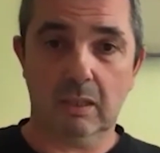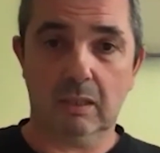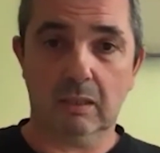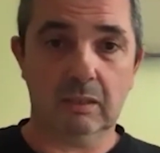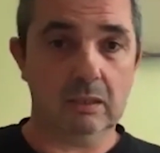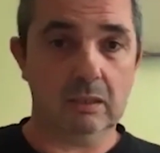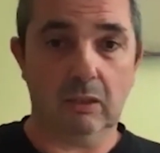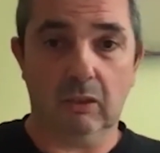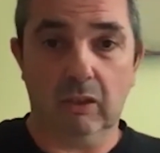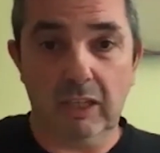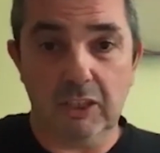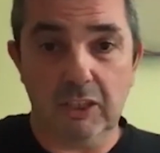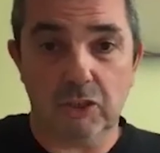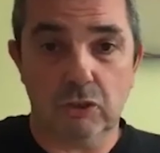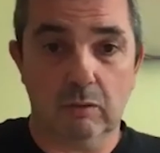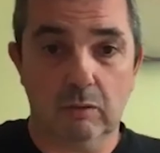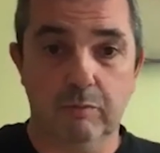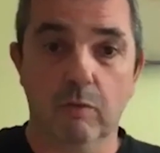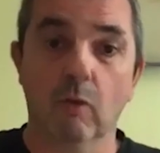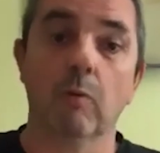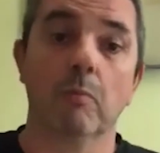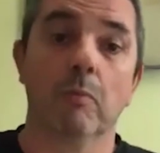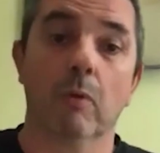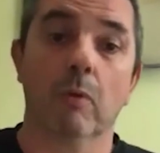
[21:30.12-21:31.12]
Unless you're a
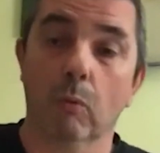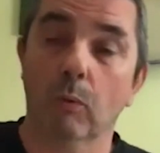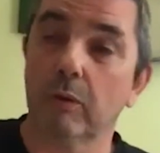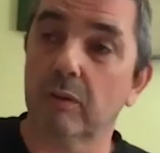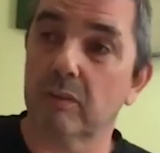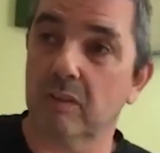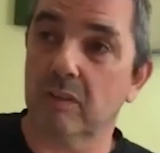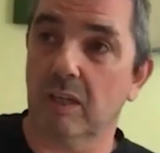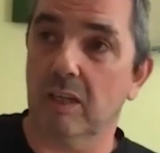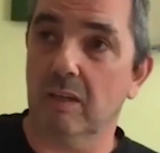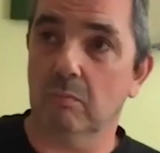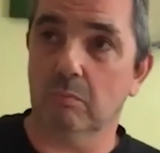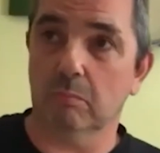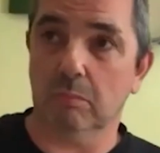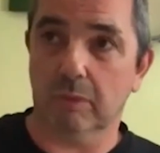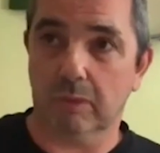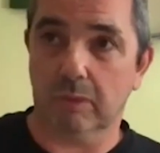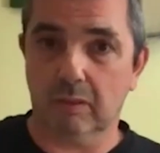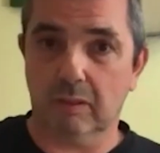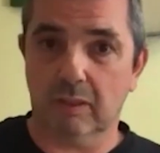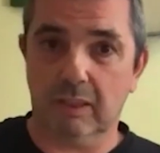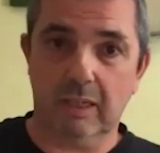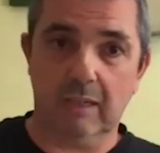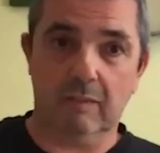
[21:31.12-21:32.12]
Formula One team,
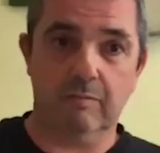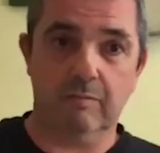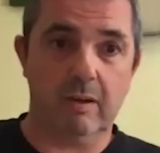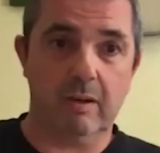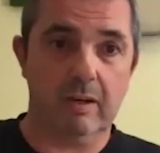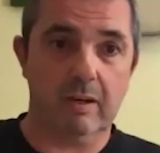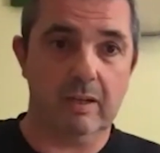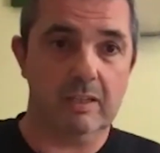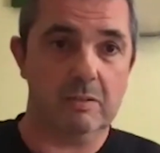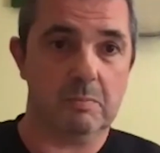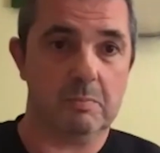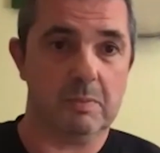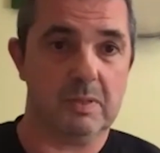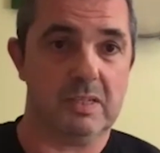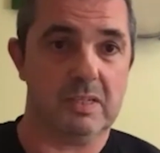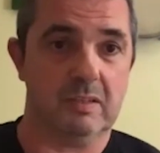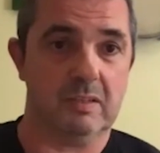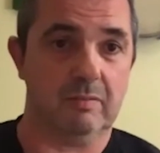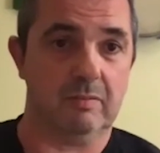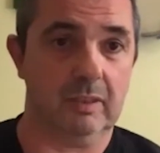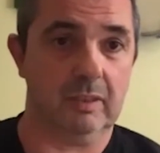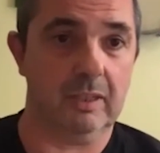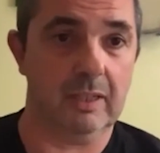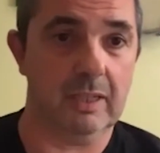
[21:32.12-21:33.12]
but they have very
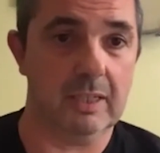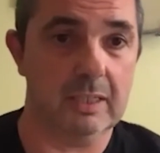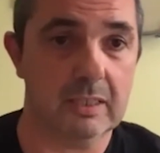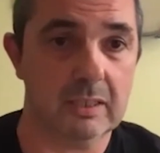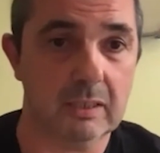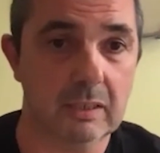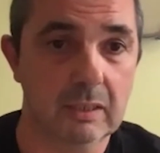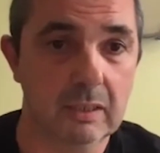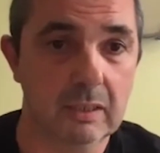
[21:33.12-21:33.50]
specific needs.